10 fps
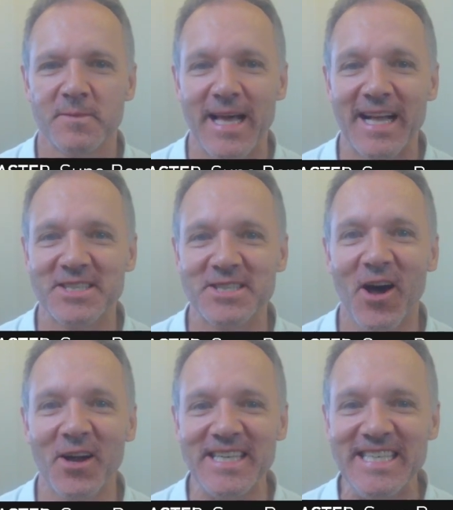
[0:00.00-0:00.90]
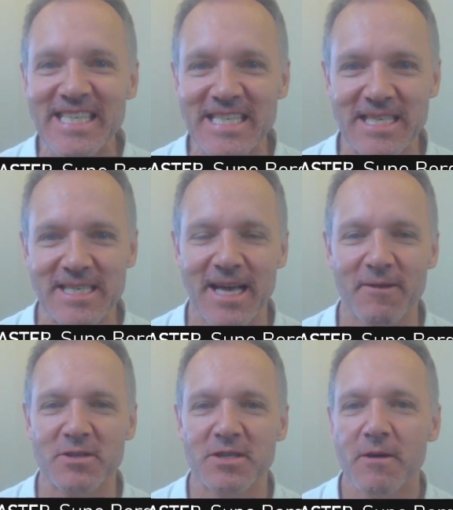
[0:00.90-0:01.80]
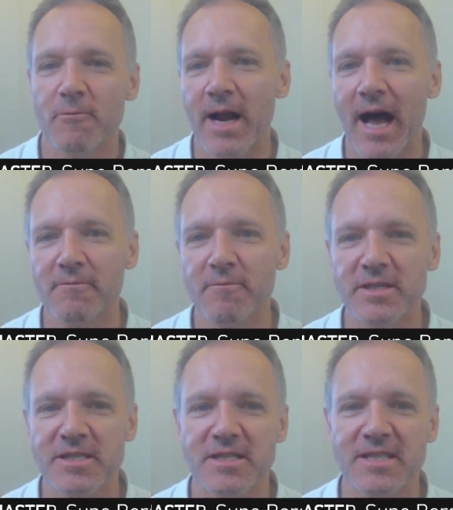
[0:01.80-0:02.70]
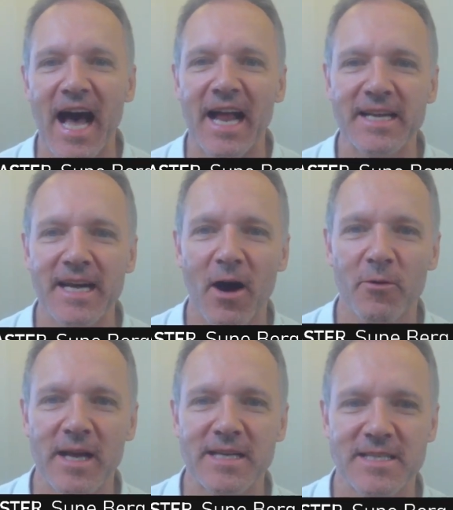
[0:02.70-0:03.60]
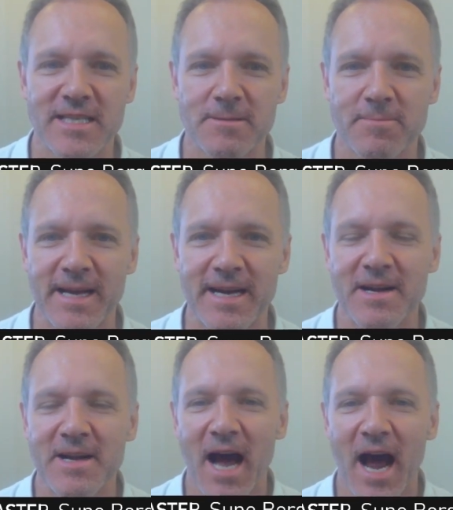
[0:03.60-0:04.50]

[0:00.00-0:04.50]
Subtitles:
That's not easy. That was when I was starting out as a chess player.